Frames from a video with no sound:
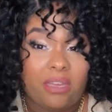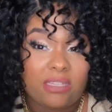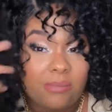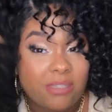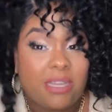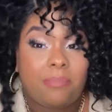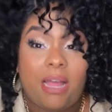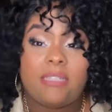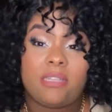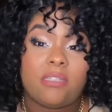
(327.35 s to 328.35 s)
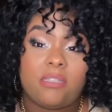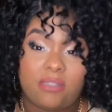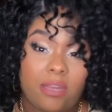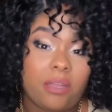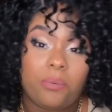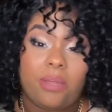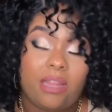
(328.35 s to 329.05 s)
It smells like plastic synthetic wig,